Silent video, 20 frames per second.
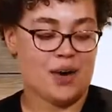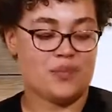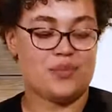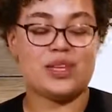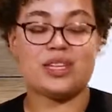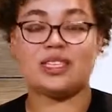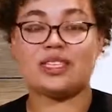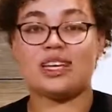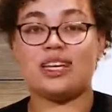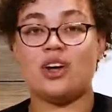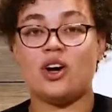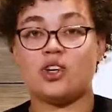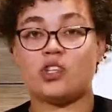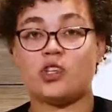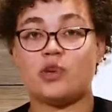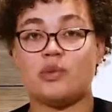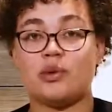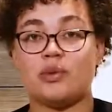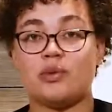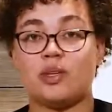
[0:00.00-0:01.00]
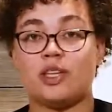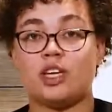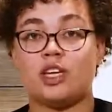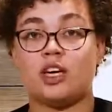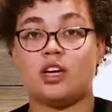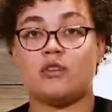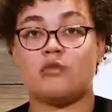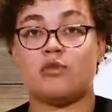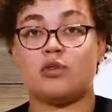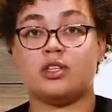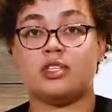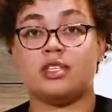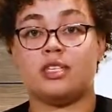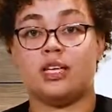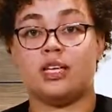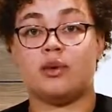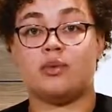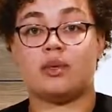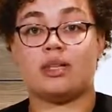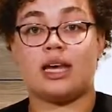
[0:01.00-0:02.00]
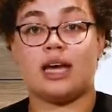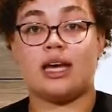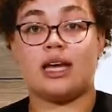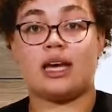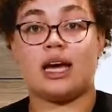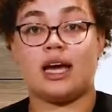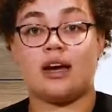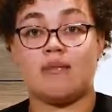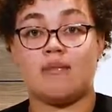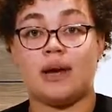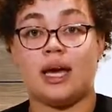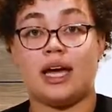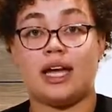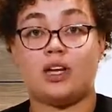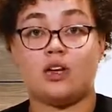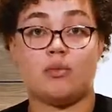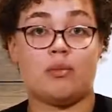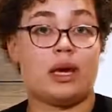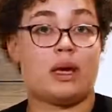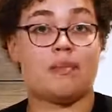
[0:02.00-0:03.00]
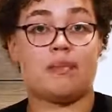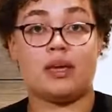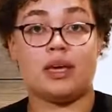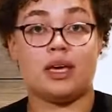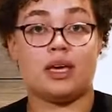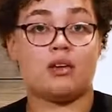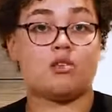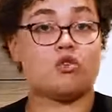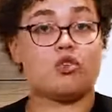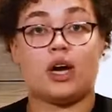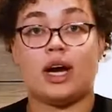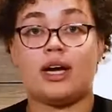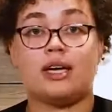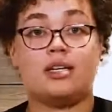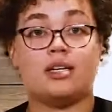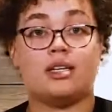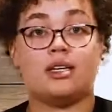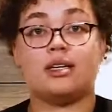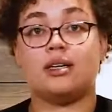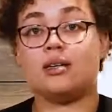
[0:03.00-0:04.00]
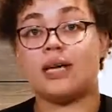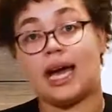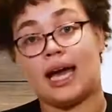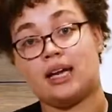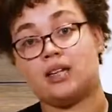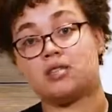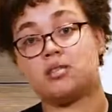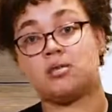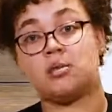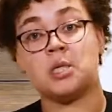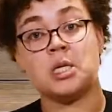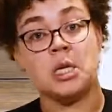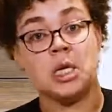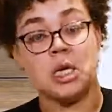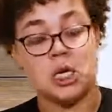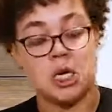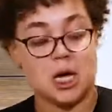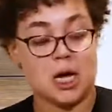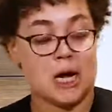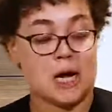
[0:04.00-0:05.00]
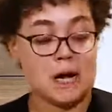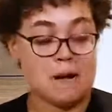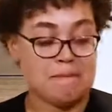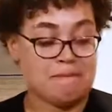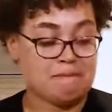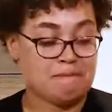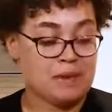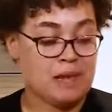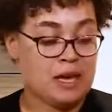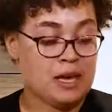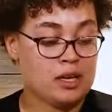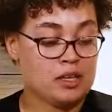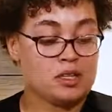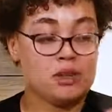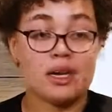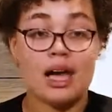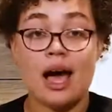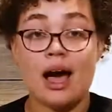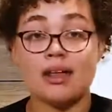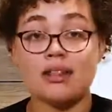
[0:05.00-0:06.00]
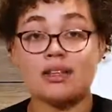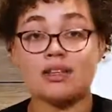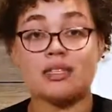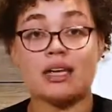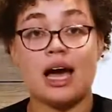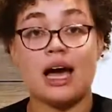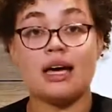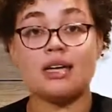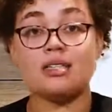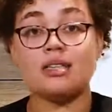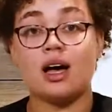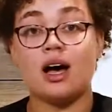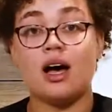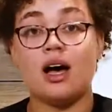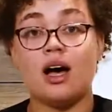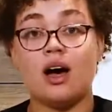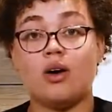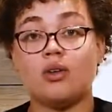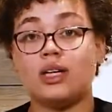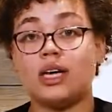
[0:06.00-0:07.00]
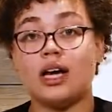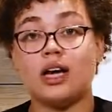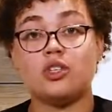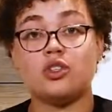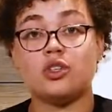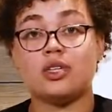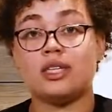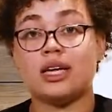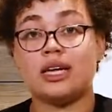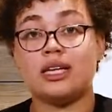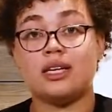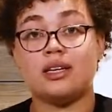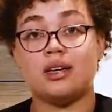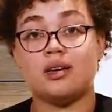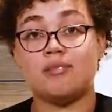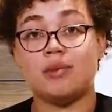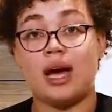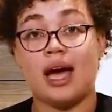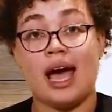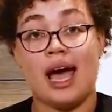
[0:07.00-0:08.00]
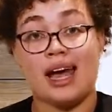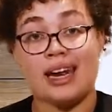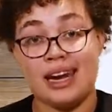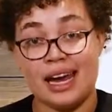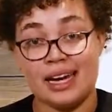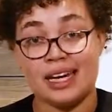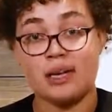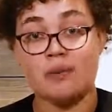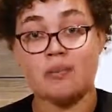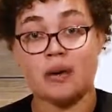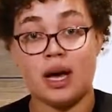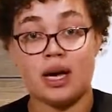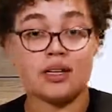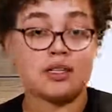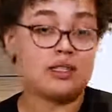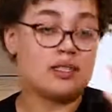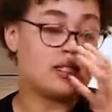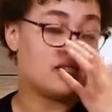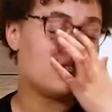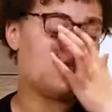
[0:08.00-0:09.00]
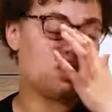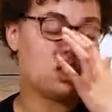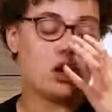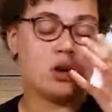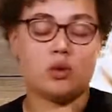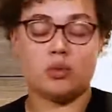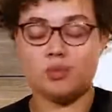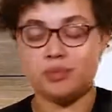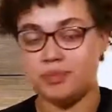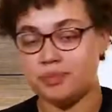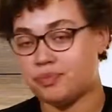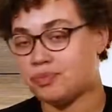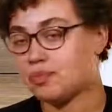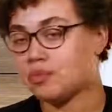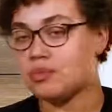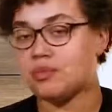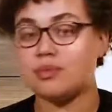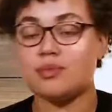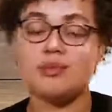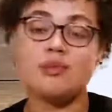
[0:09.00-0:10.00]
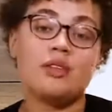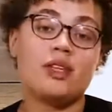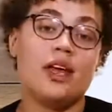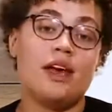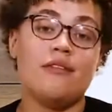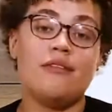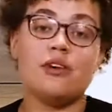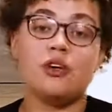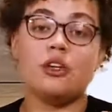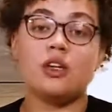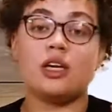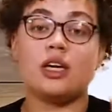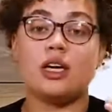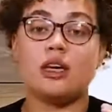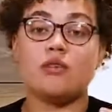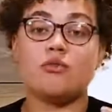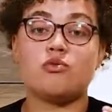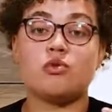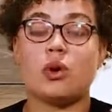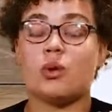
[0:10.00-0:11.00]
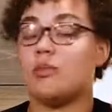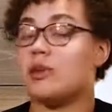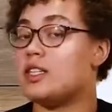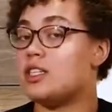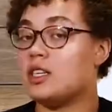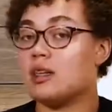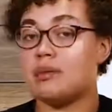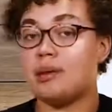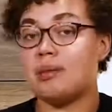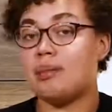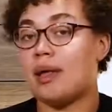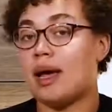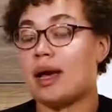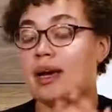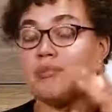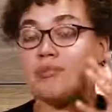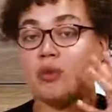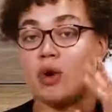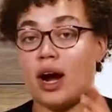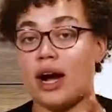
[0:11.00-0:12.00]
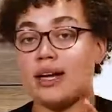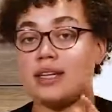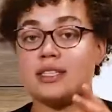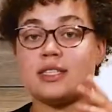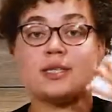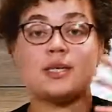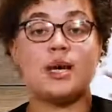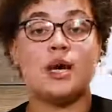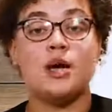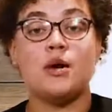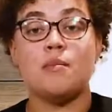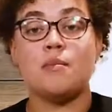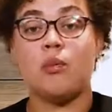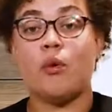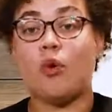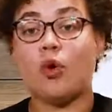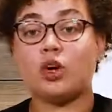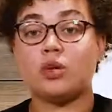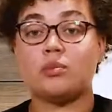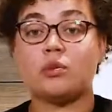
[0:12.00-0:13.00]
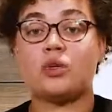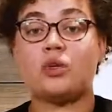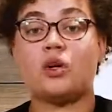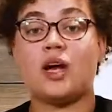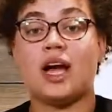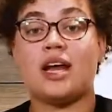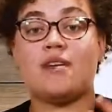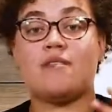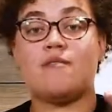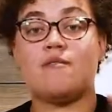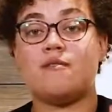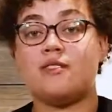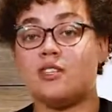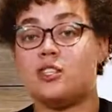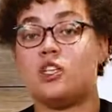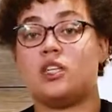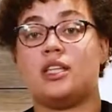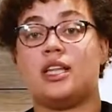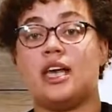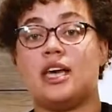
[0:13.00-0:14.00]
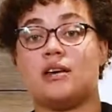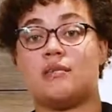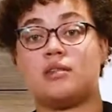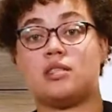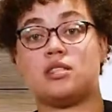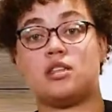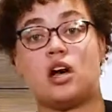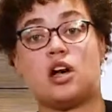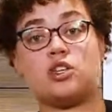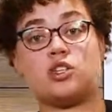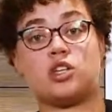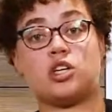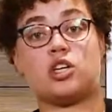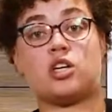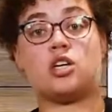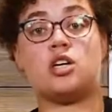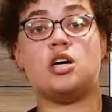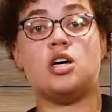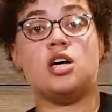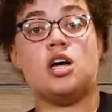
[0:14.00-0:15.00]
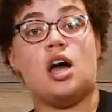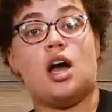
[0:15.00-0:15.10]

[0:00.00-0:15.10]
This can also be really good for dealing with any kind of pain you might be trying to handle. This guy's only $190, so if you're looking for a reasonably priced, portable, and efficient leg massager,